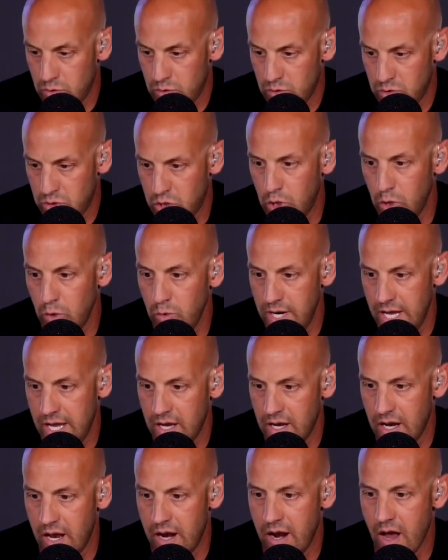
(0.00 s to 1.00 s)
tune
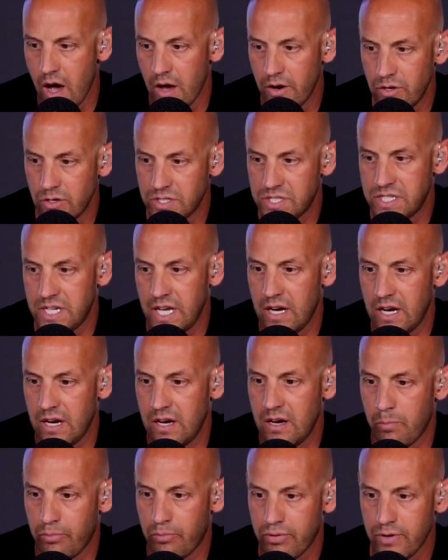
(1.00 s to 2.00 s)
in and understand and
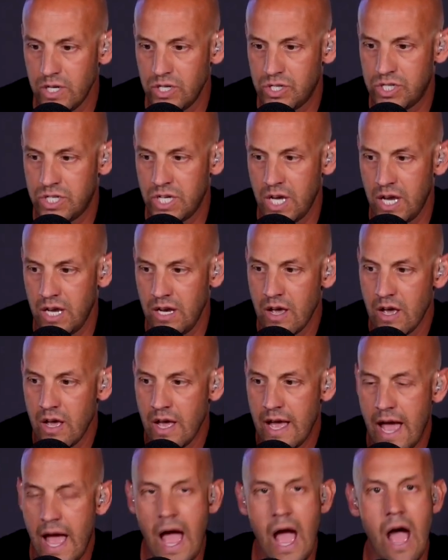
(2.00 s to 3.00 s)
appreciate
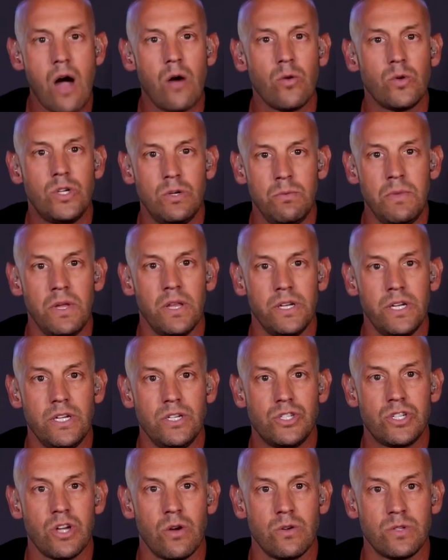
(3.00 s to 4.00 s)
how humility
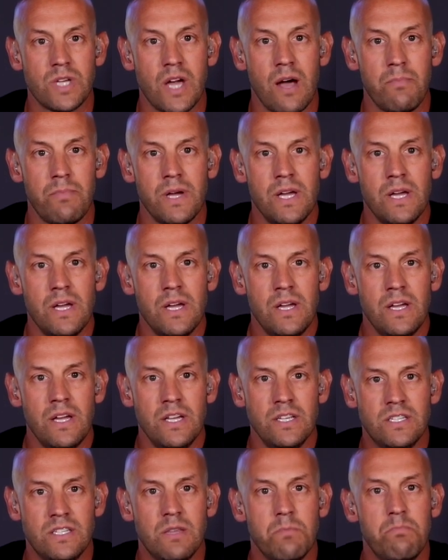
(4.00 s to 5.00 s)
shows up
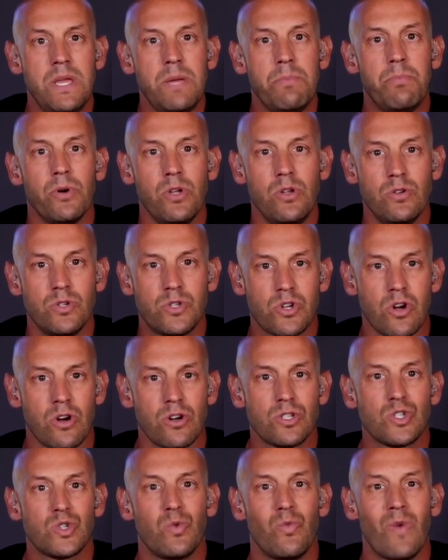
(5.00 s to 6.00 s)
is the people you start
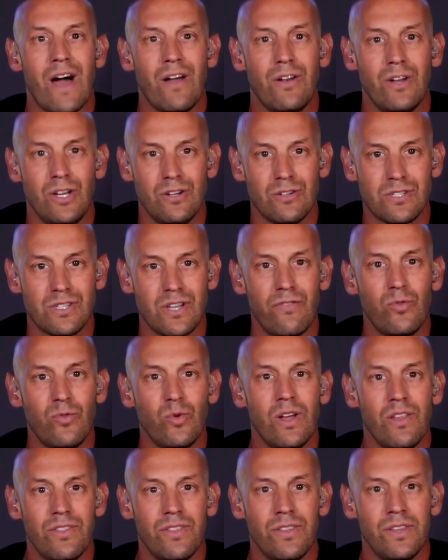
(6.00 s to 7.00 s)
surrounding yourself
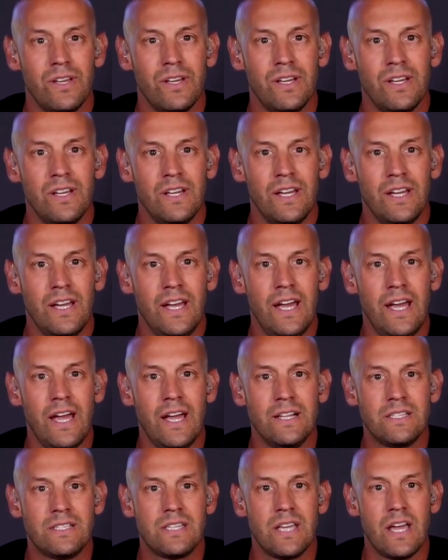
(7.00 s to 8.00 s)
with
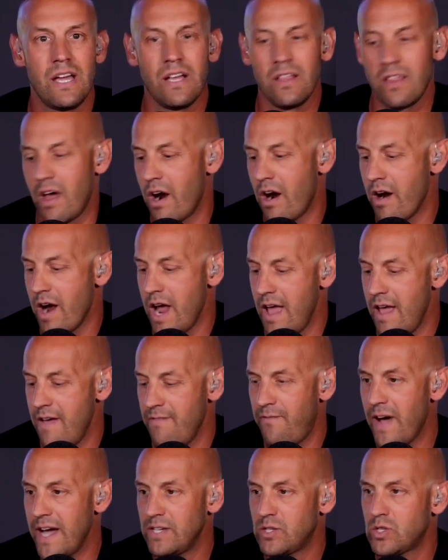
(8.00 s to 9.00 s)
and saying that, all right,
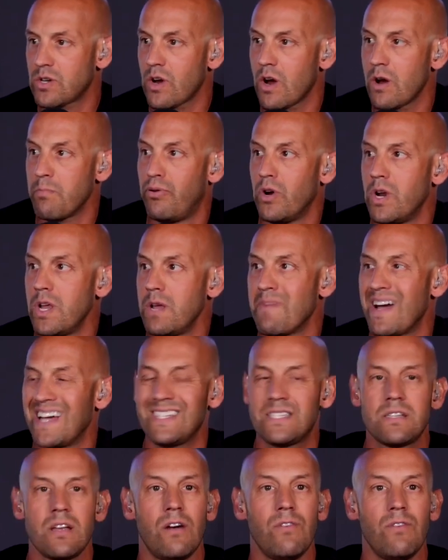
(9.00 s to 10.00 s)
if I start putting
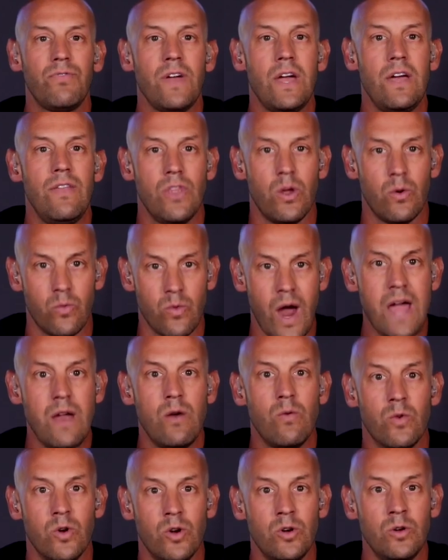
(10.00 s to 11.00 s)
myself in the right
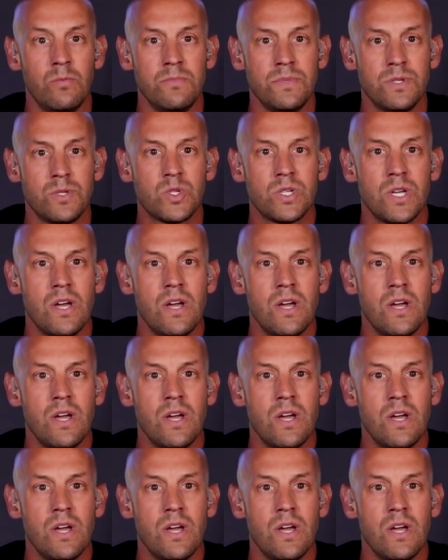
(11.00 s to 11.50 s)
rooms,